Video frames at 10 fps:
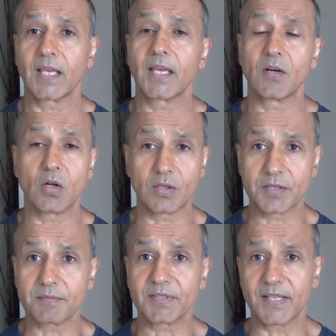and all of
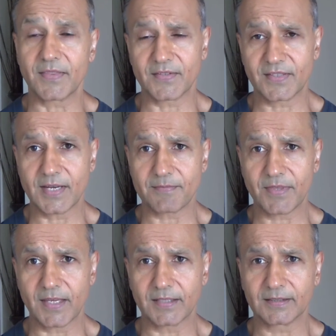them said the same
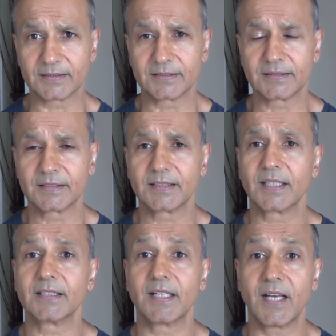thing.
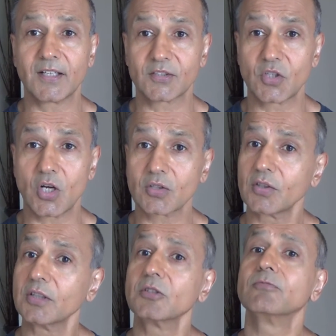And the last
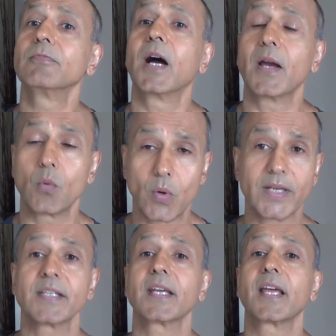doctor, I
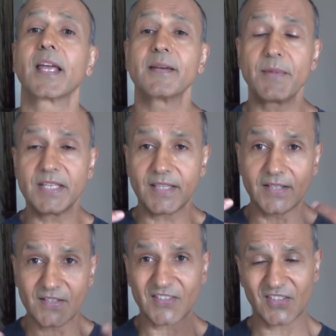went and made the
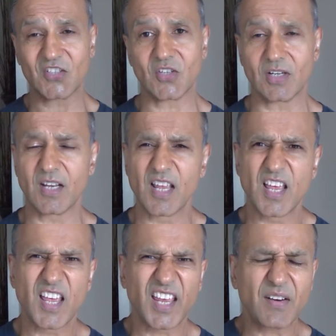decision.
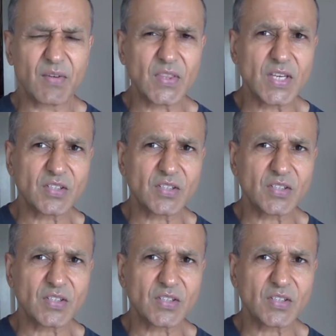Everything